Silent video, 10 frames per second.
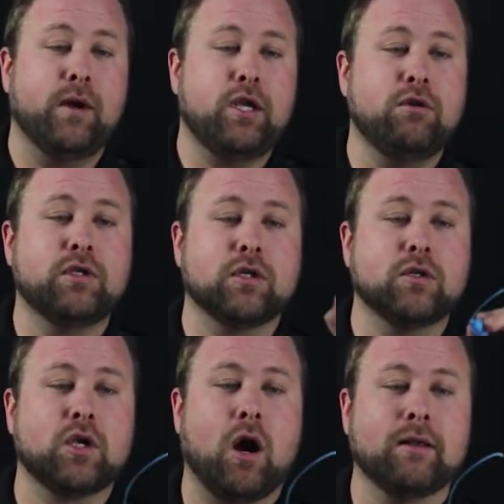When
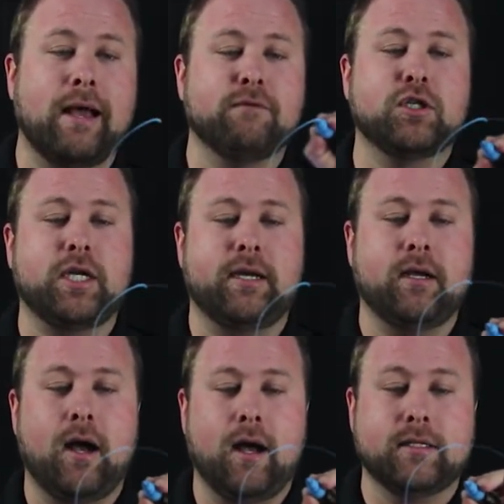users are
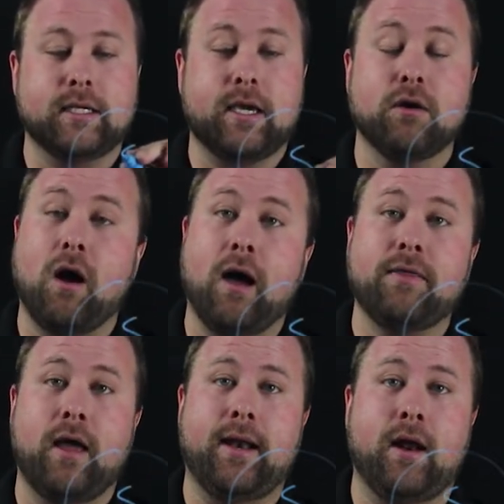leveraging
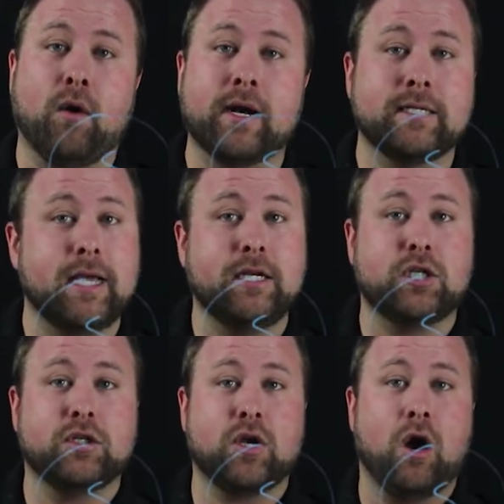SecureAuth and
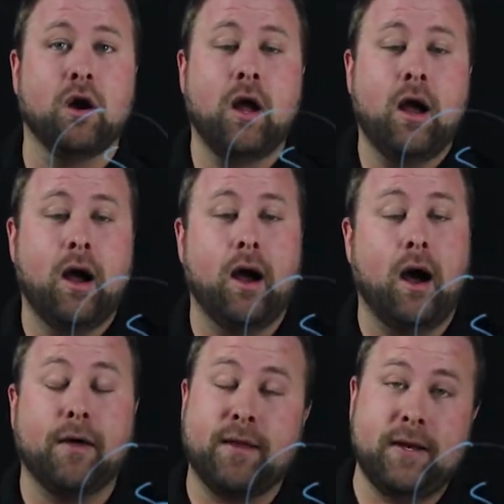organizations are
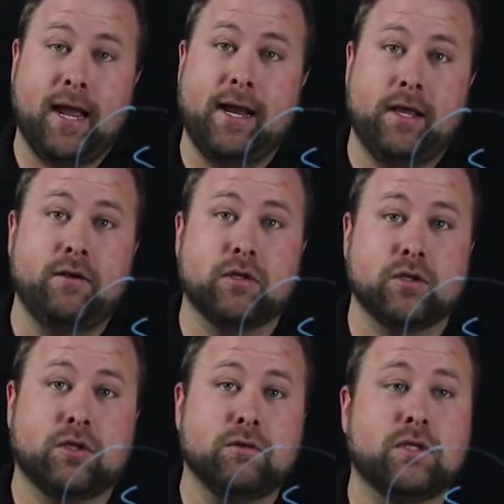authenticating
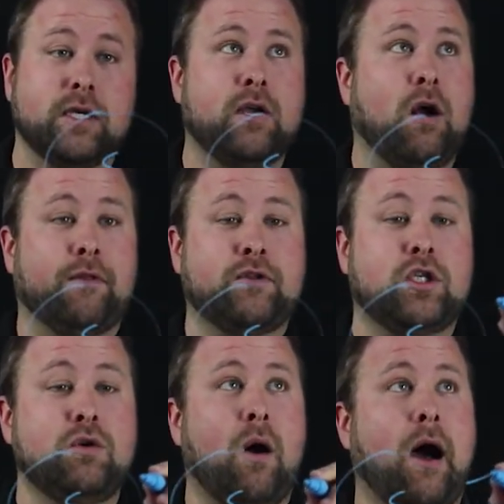users through SecureAuth
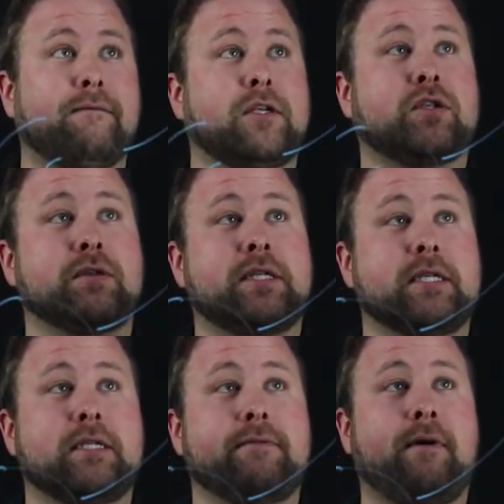to Office
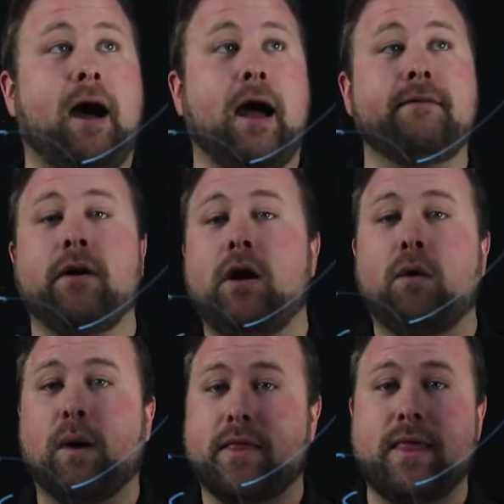365,
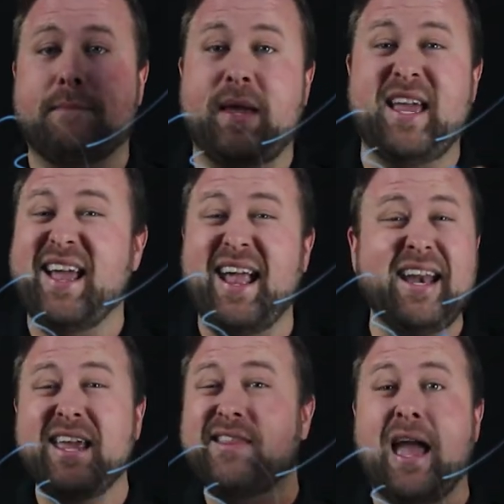whether that be
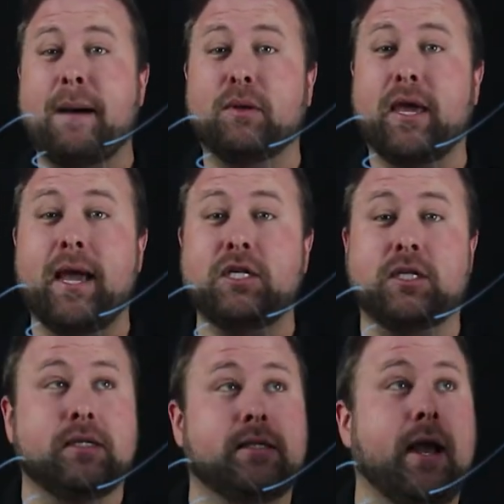any of the
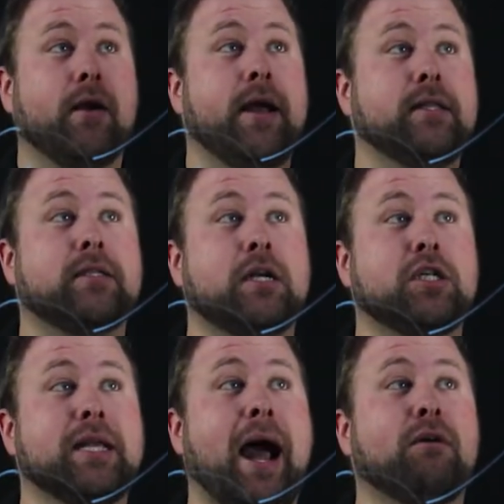applications therein, such
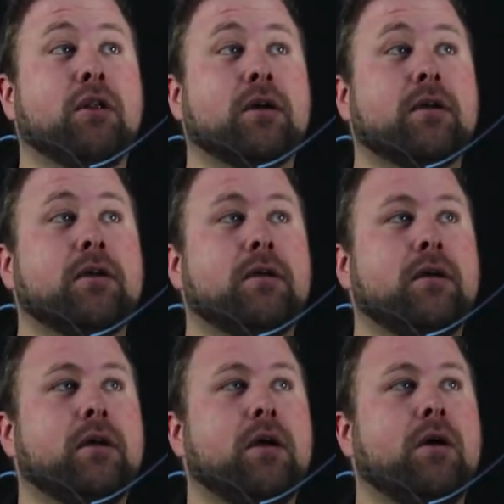as Outlook,
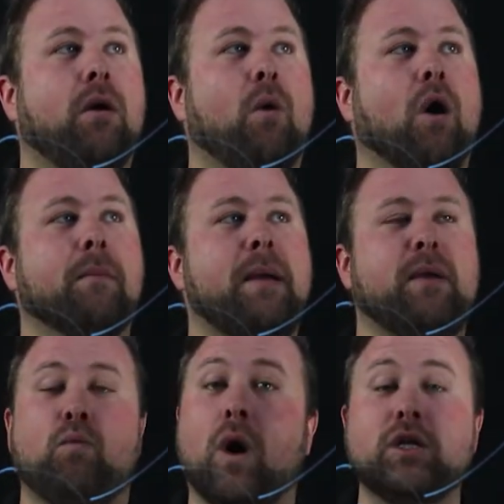or maybe